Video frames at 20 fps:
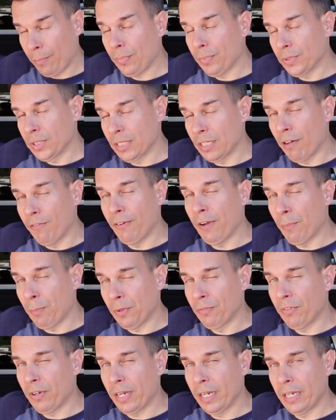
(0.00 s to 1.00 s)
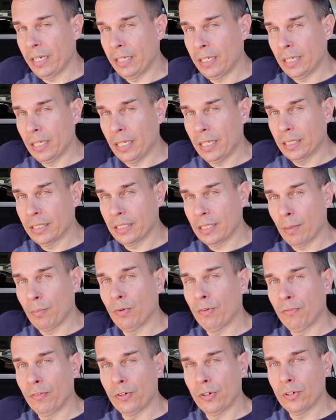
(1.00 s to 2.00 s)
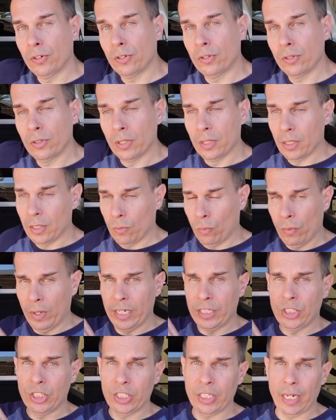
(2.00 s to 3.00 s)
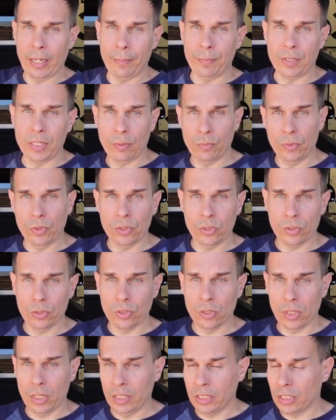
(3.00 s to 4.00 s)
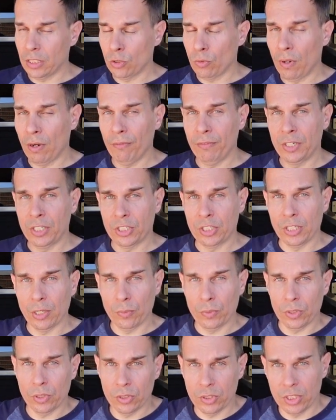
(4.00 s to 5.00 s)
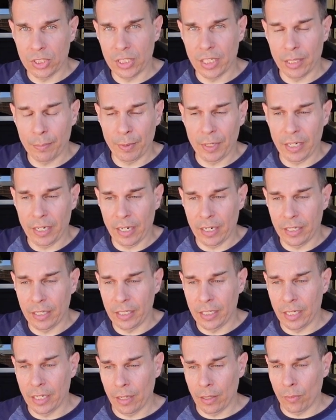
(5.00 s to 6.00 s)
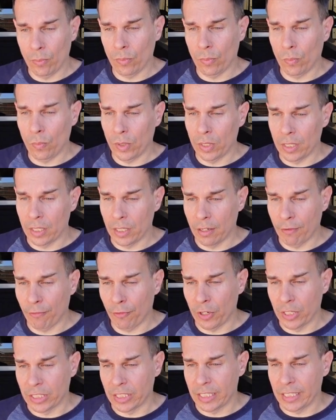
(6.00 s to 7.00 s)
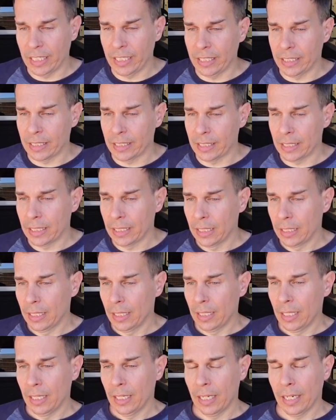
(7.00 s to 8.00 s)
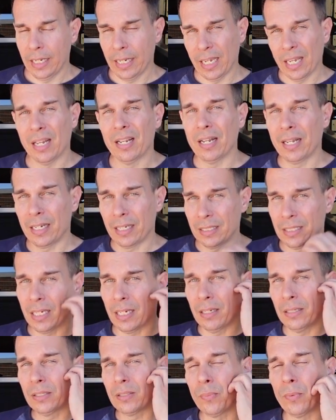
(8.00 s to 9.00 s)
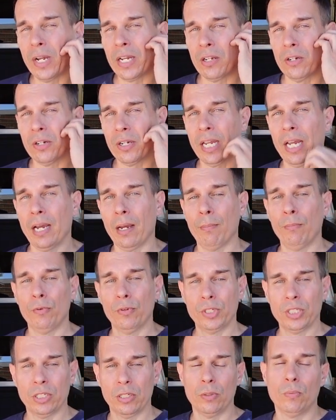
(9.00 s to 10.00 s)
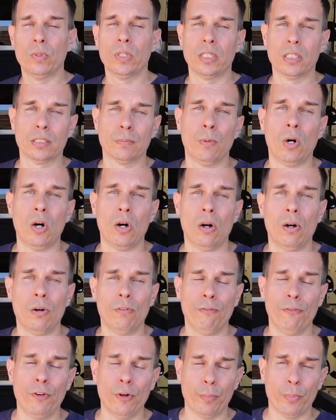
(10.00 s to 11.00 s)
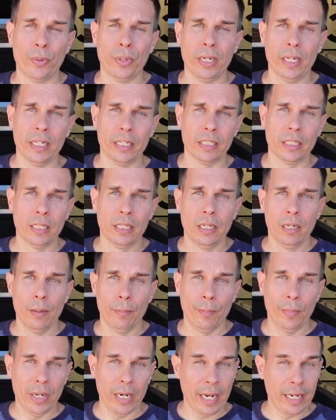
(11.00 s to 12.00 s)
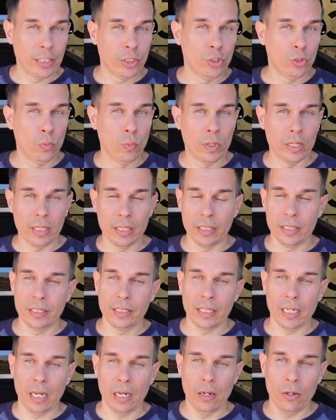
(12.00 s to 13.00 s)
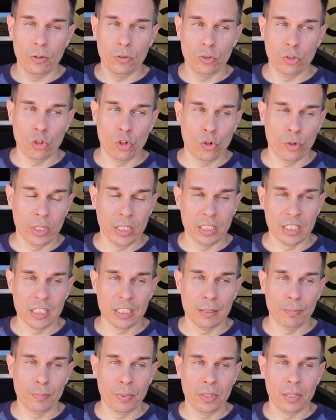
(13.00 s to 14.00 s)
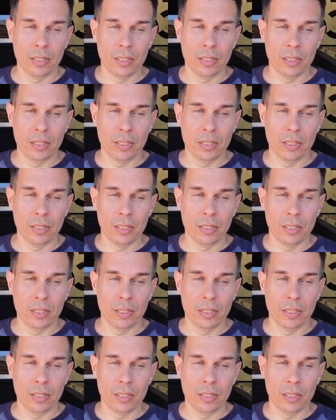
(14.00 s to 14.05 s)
self-amplified subwoofer, wedge shape, that is a 12-inch that will stick behind the one of the front seats. Again, like I said, it's a regular cab. We're dealing with a small footprint, but I do want it to sound crisp,